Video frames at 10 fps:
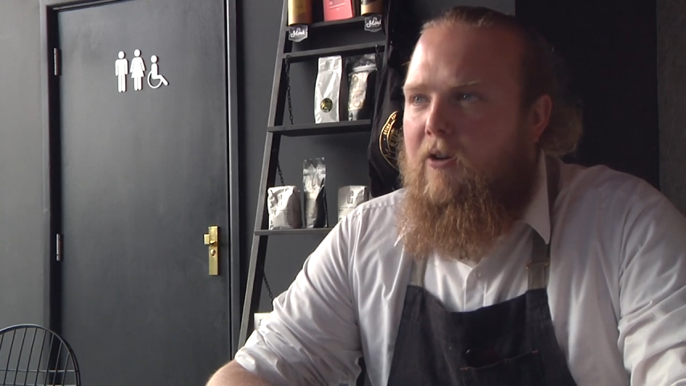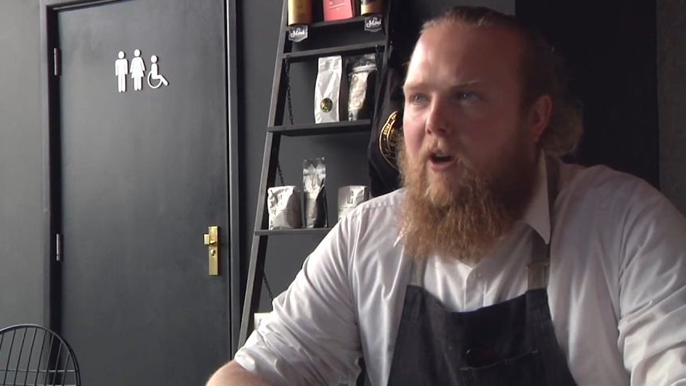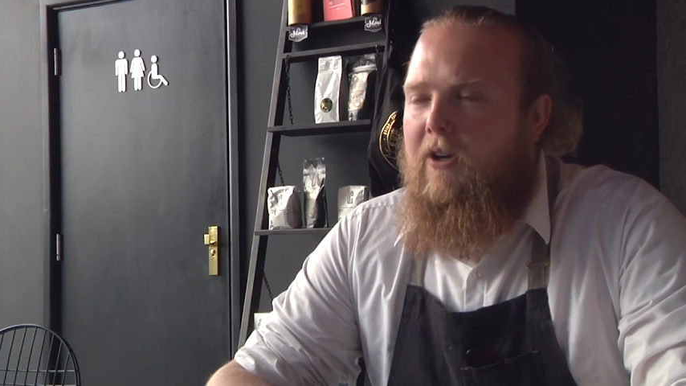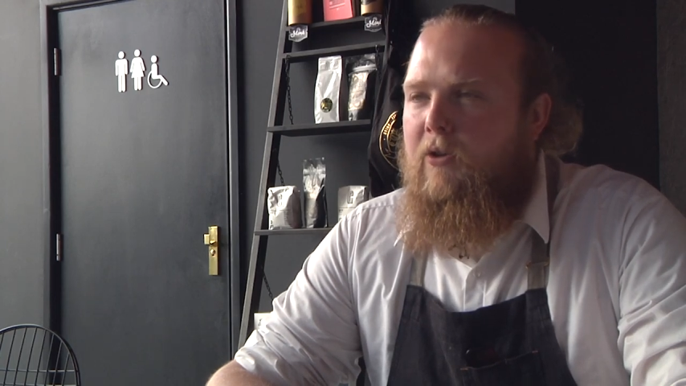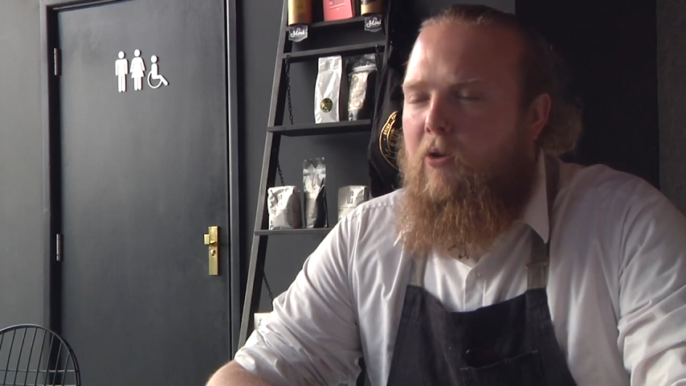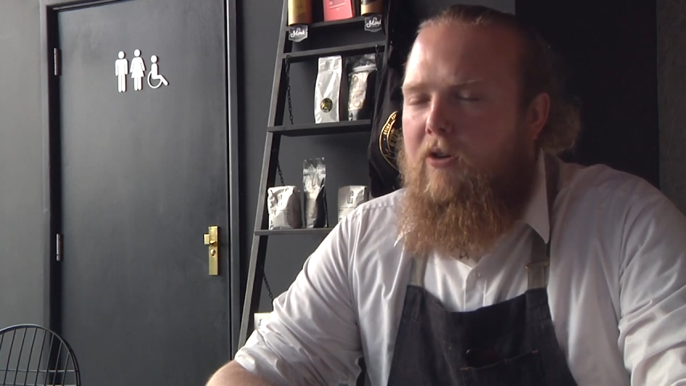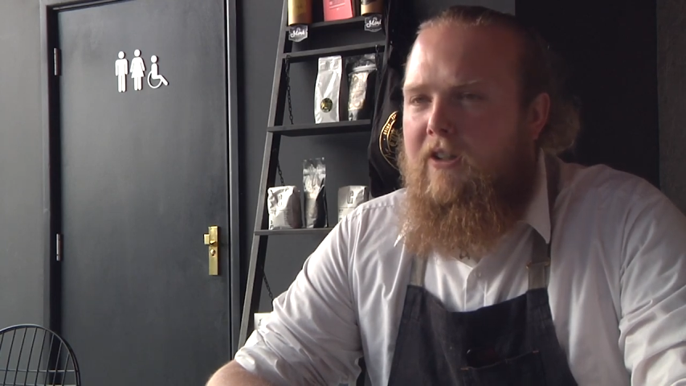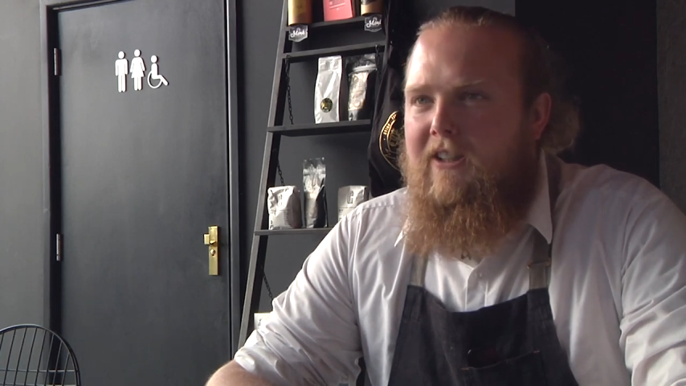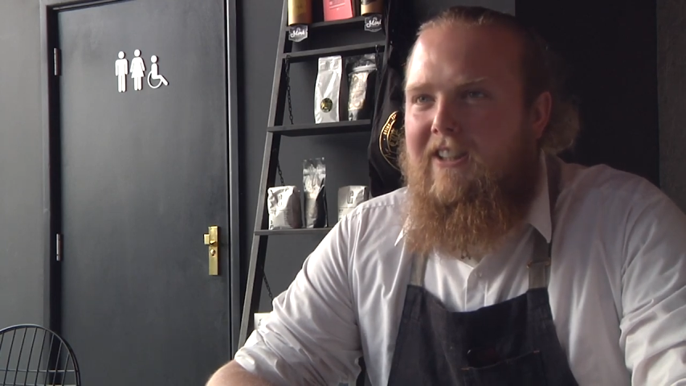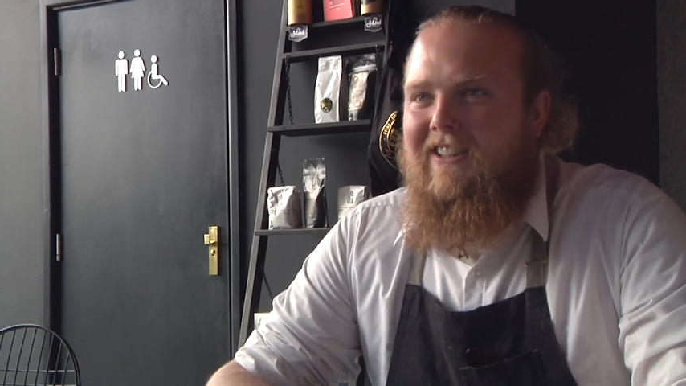crack of
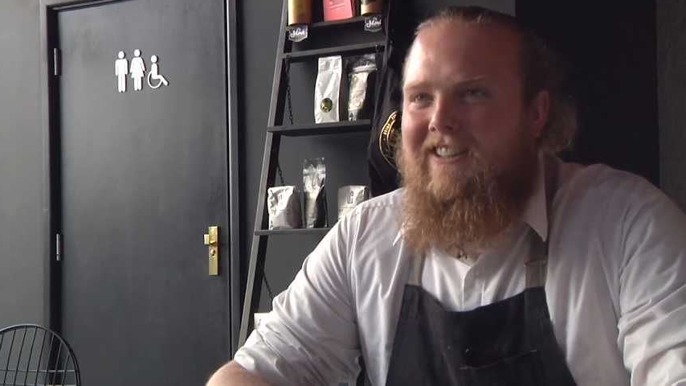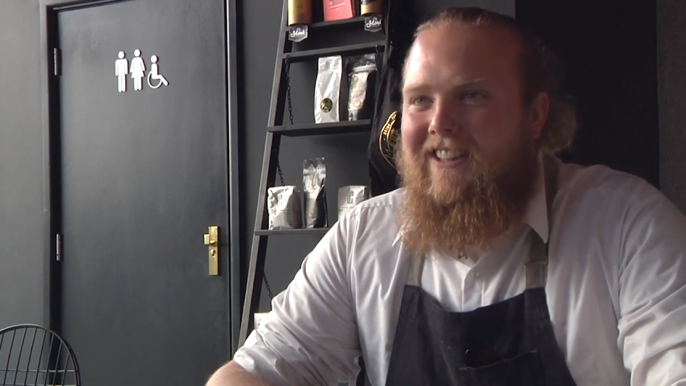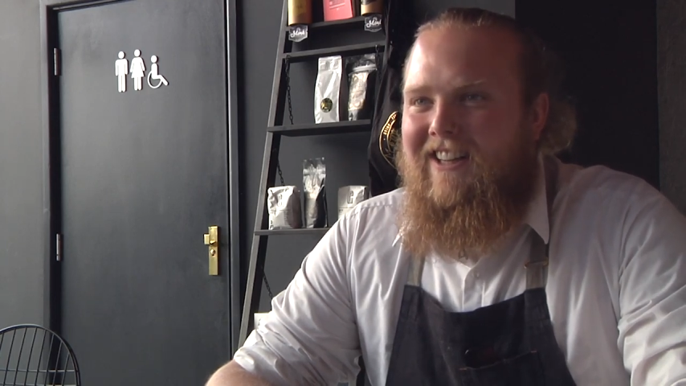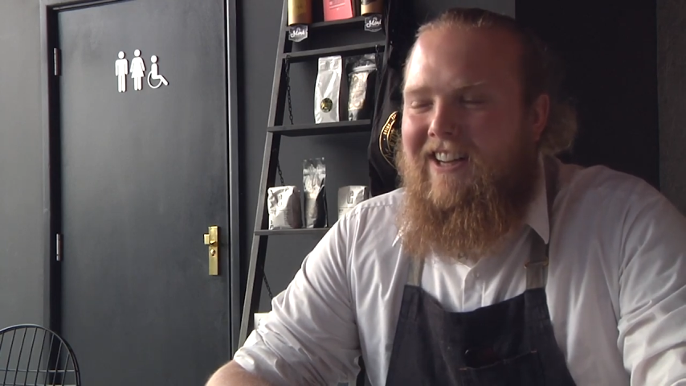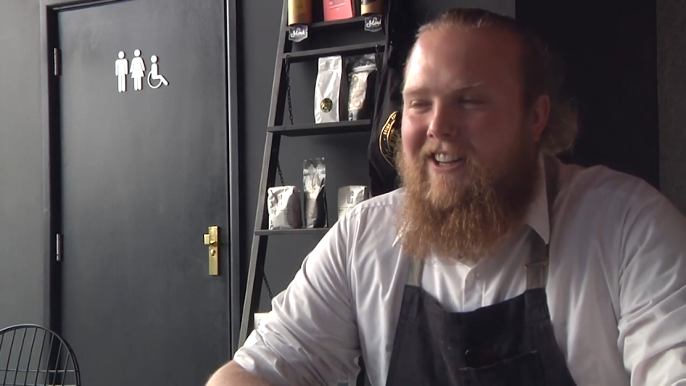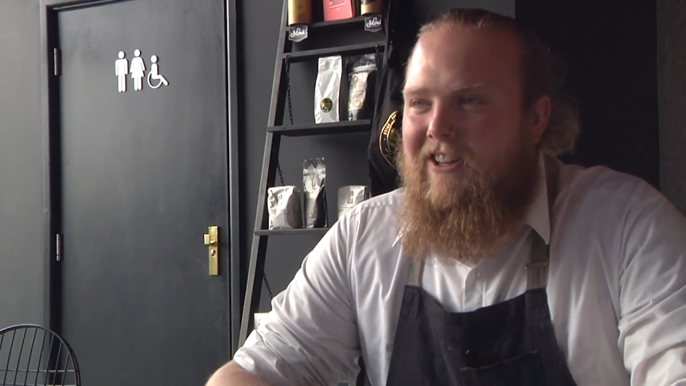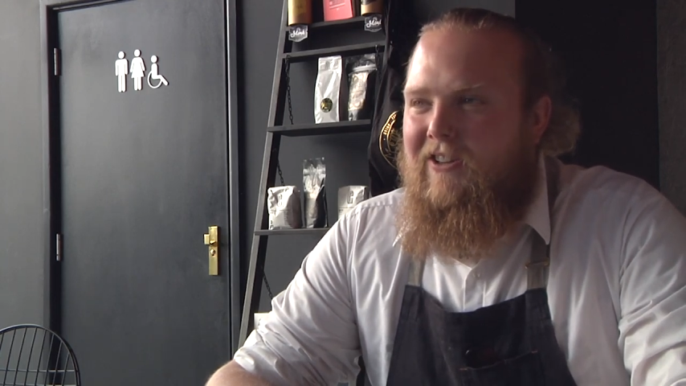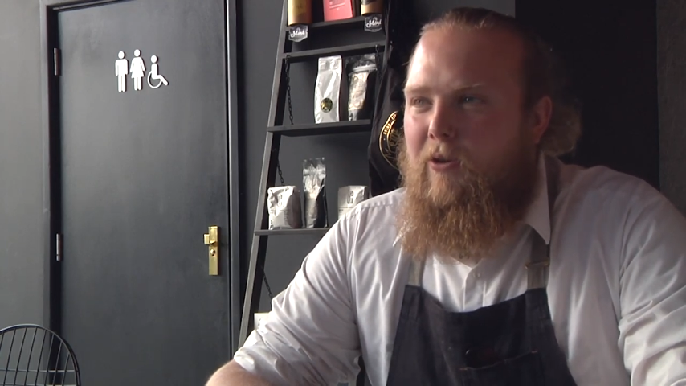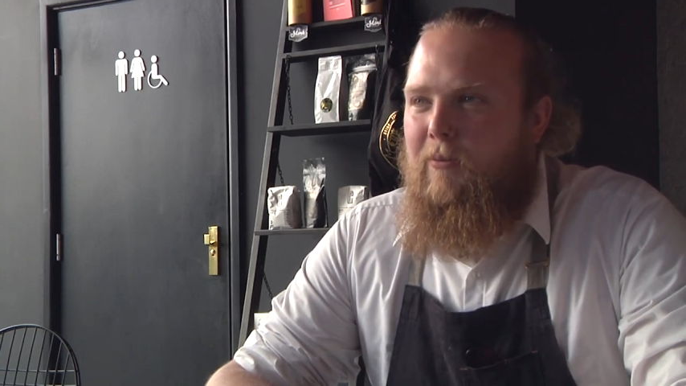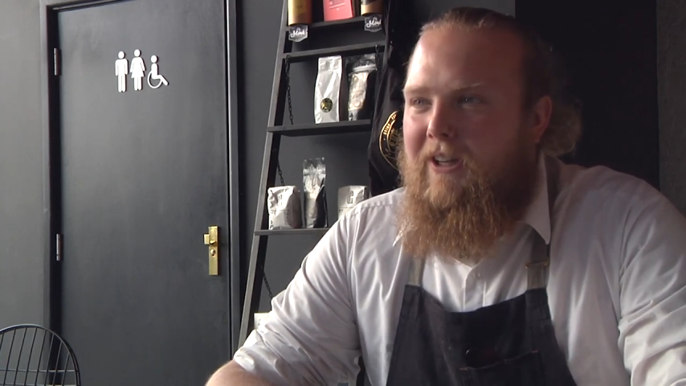dawn.
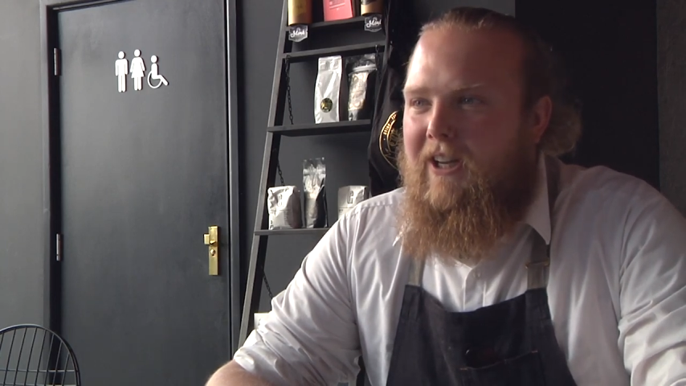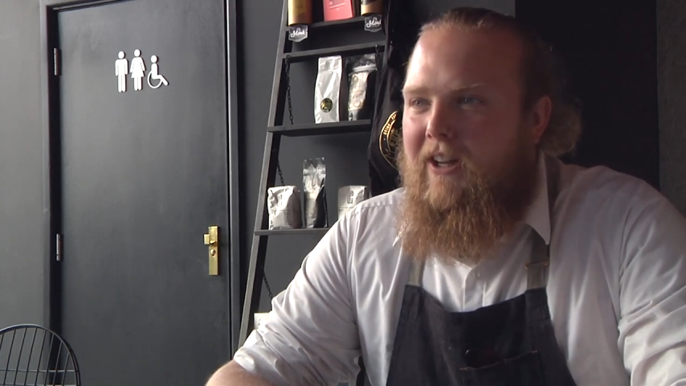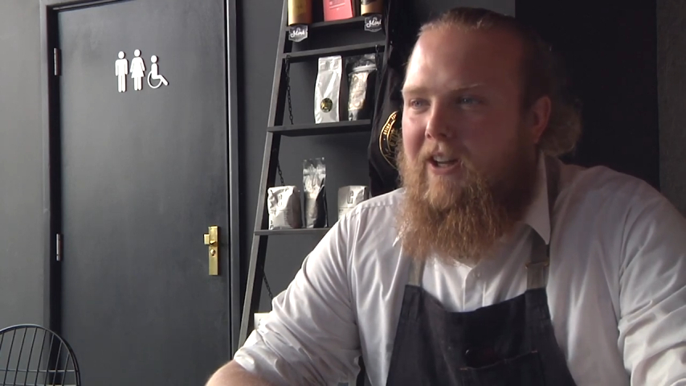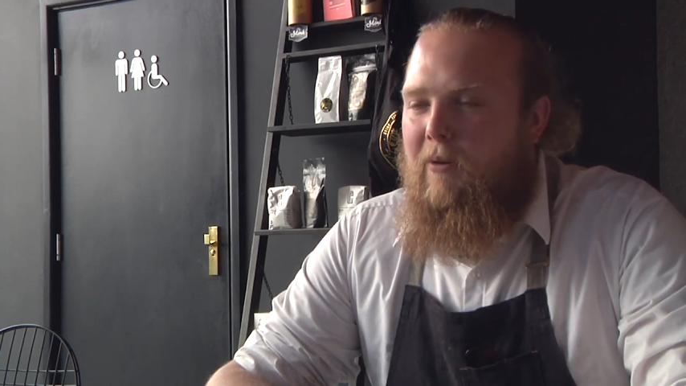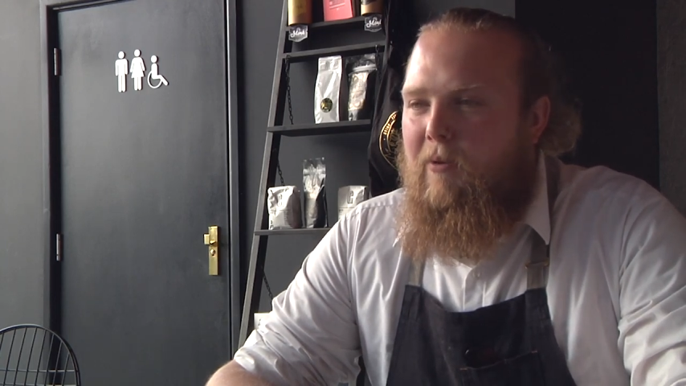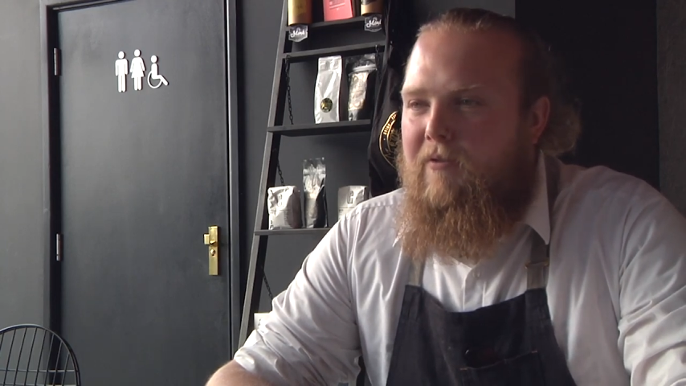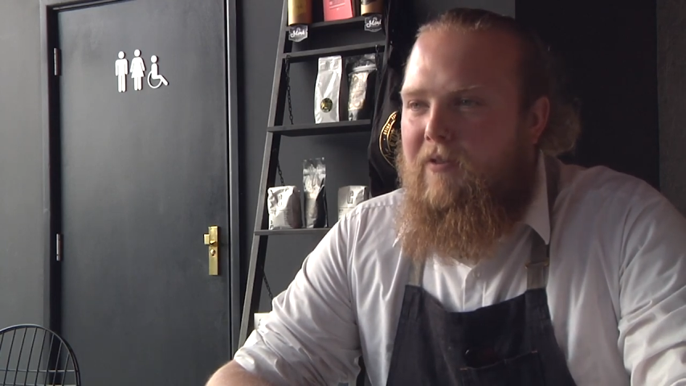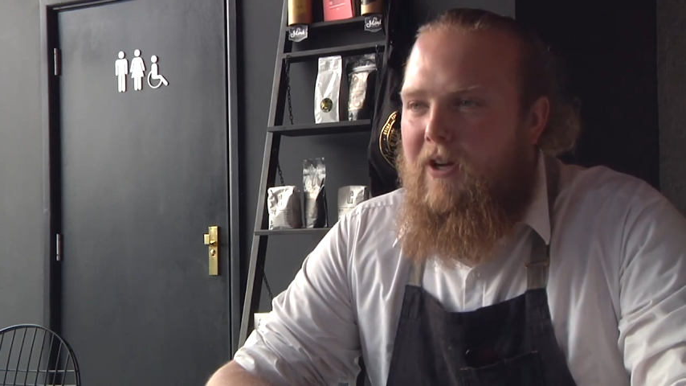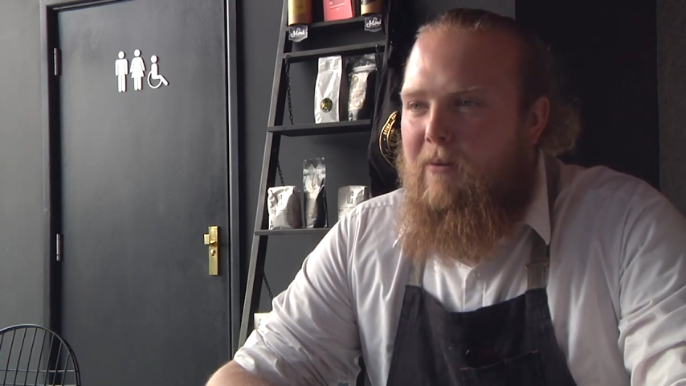You normally get that with